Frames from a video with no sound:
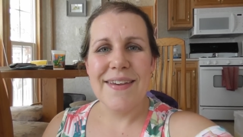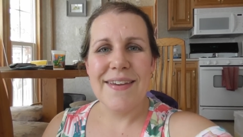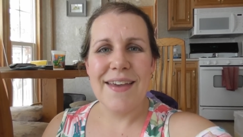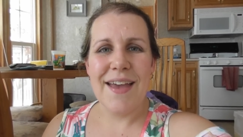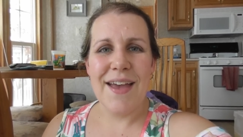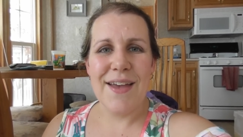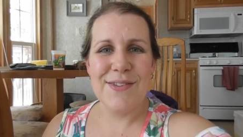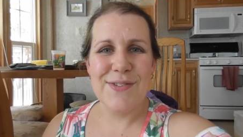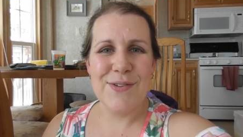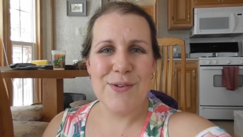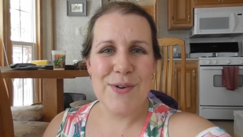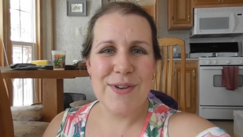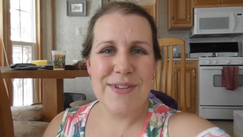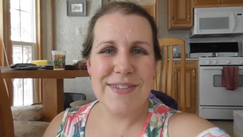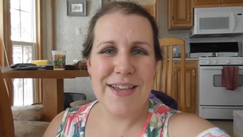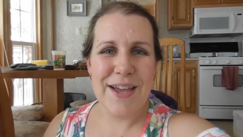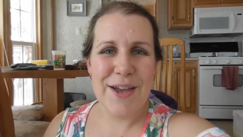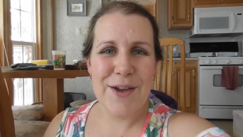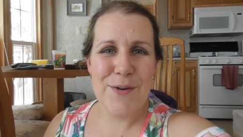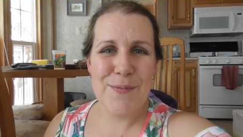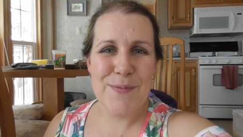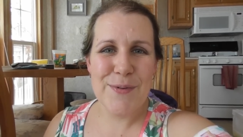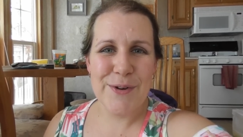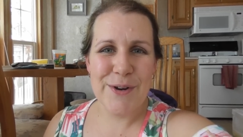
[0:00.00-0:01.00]
as always,
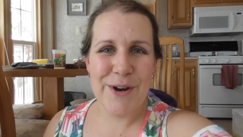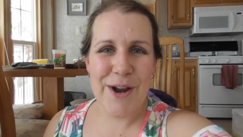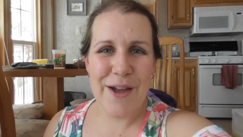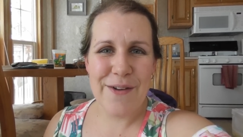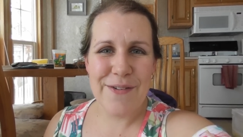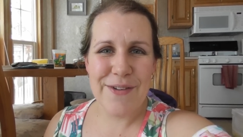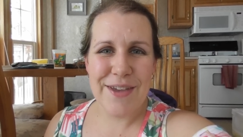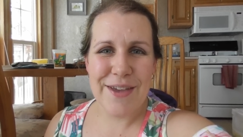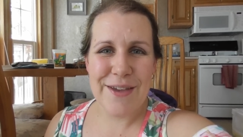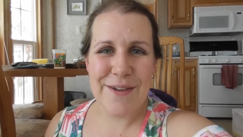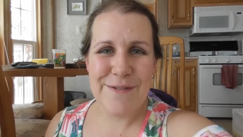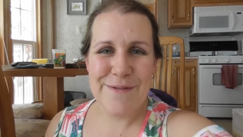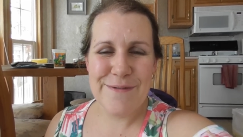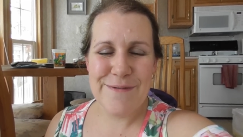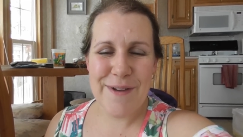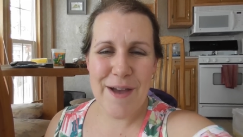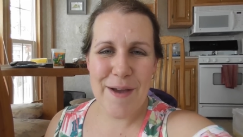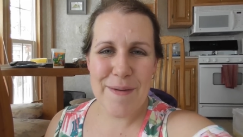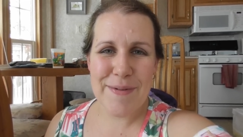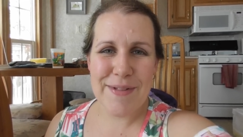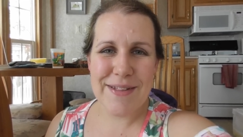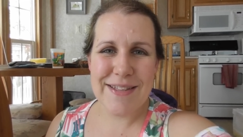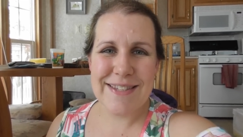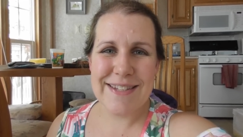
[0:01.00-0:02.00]
I hope you are having a
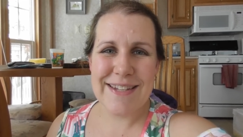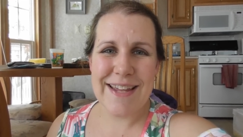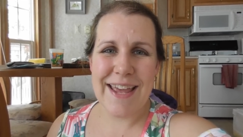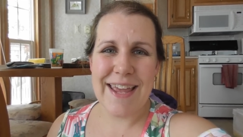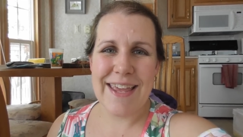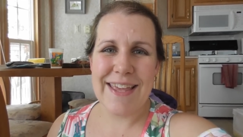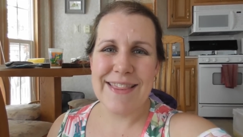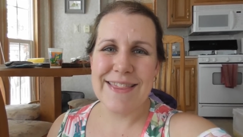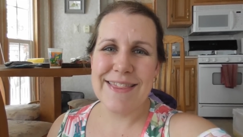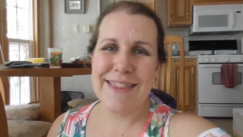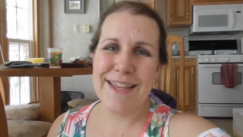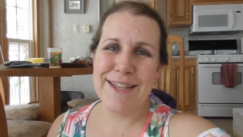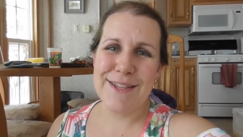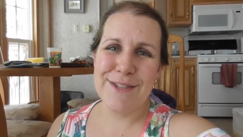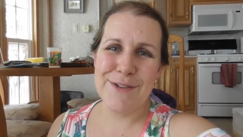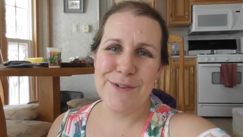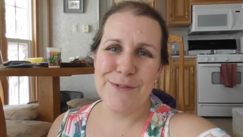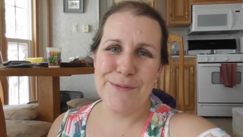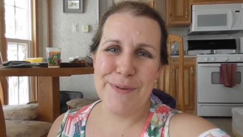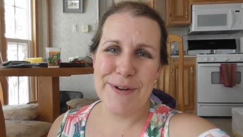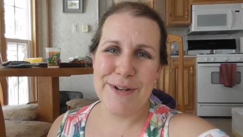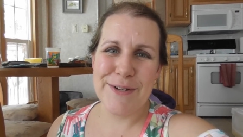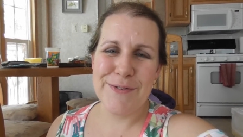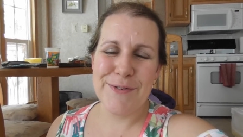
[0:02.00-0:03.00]
fabulous day. Thanks
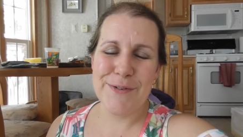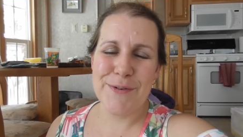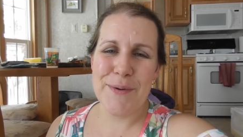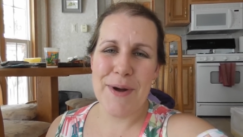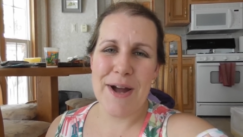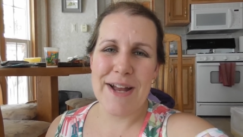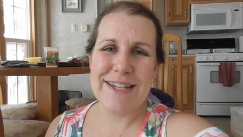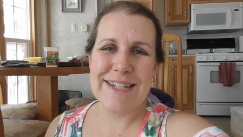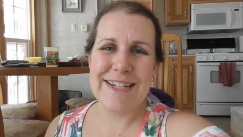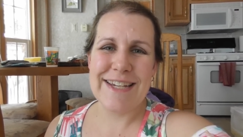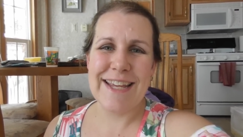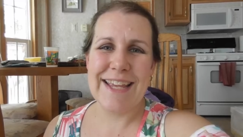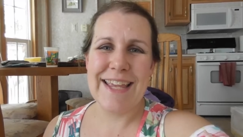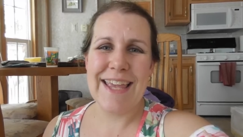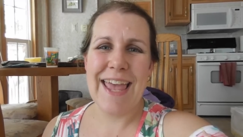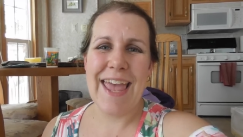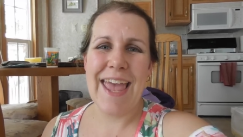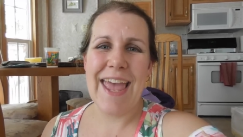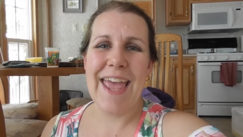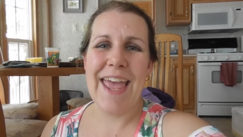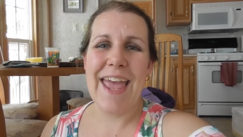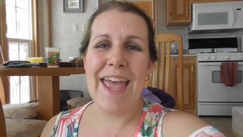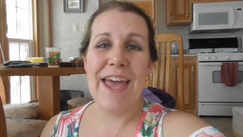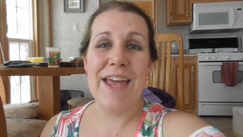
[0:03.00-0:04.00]
so much for watching,
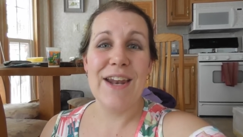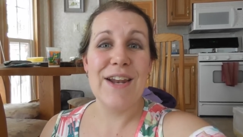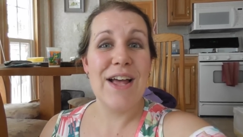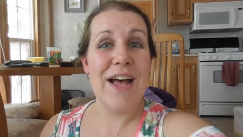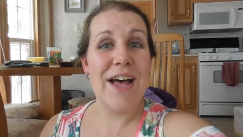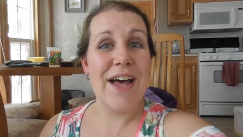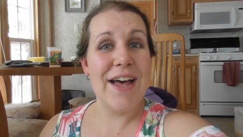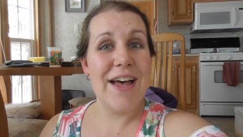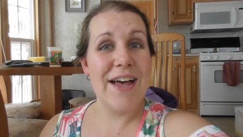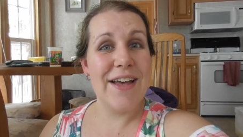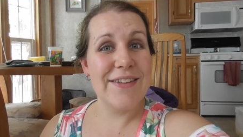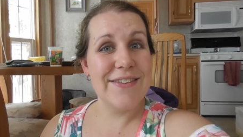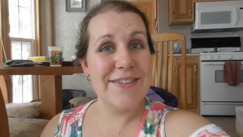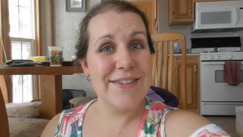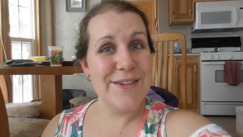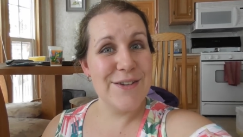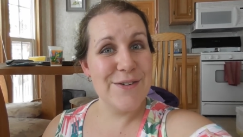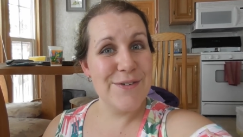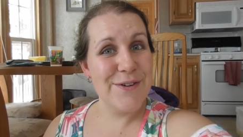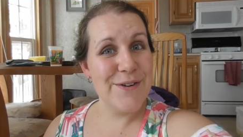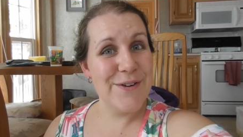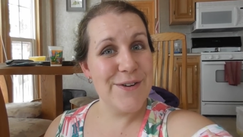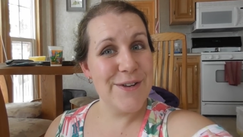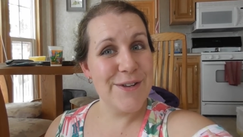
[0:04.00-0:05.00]
and I'll see
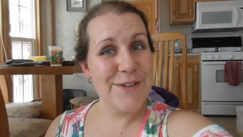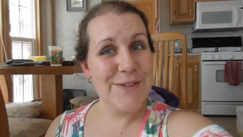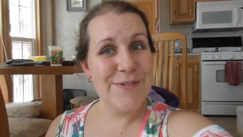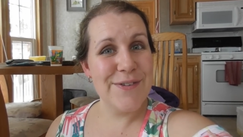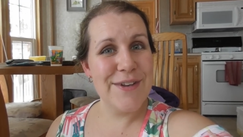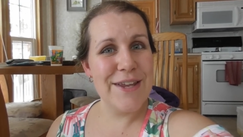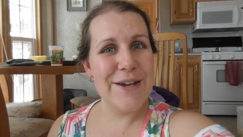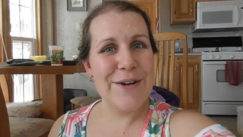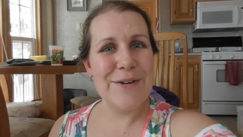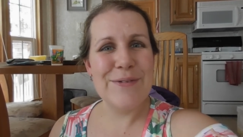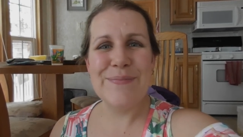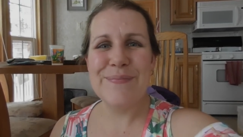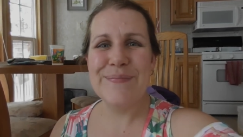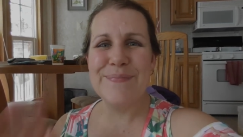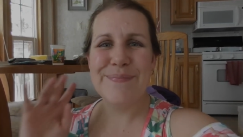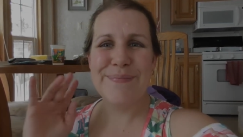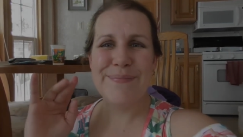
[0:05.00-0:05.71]
you in our next video.